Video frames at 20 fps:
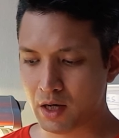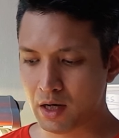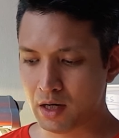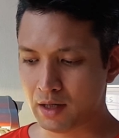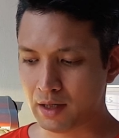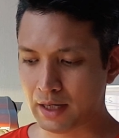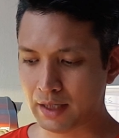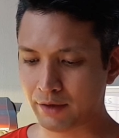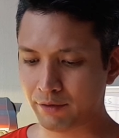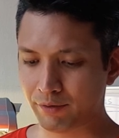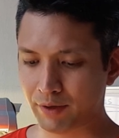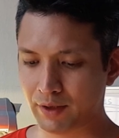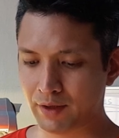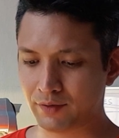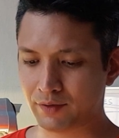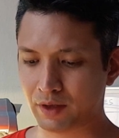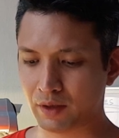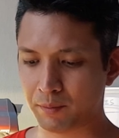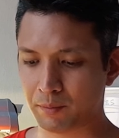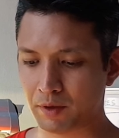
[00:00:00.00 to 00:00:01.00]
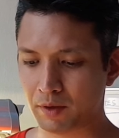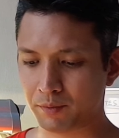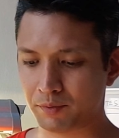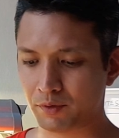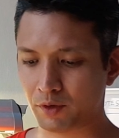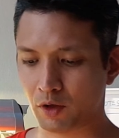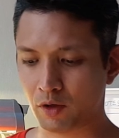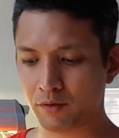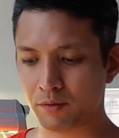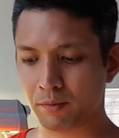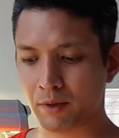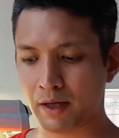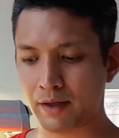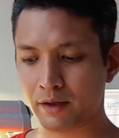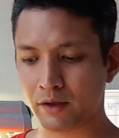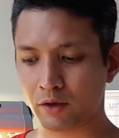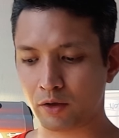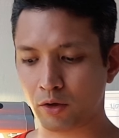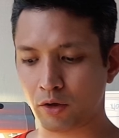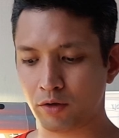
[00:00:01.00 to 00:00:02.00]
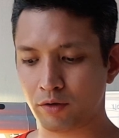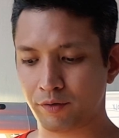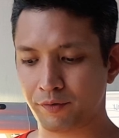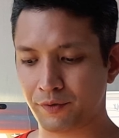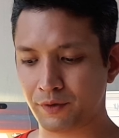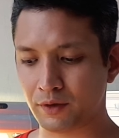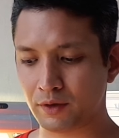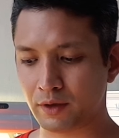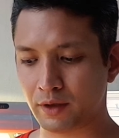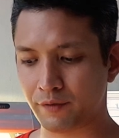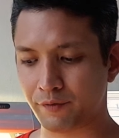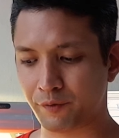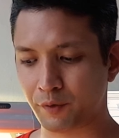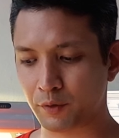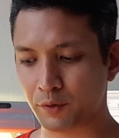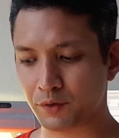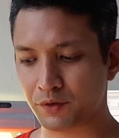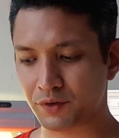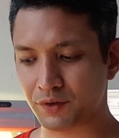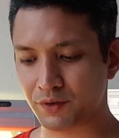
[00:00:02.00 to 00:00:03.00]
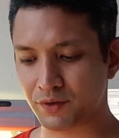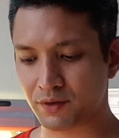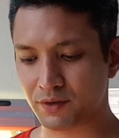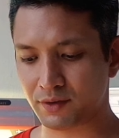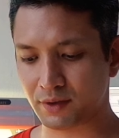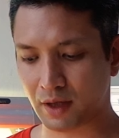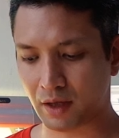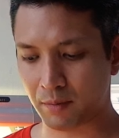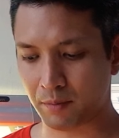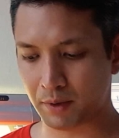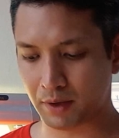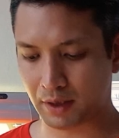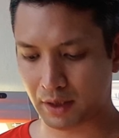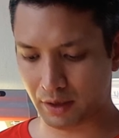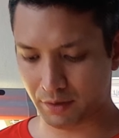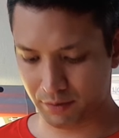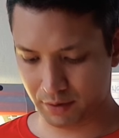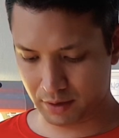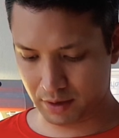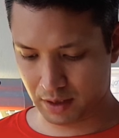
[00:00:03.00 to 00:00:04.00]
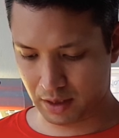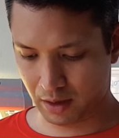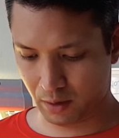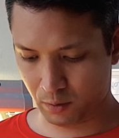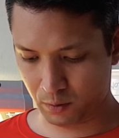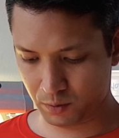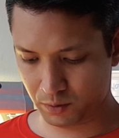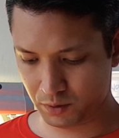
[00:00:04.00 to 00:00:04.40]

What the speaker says: Light rays can be absorbed by the chlorophyll and photosynthesis can be carried out.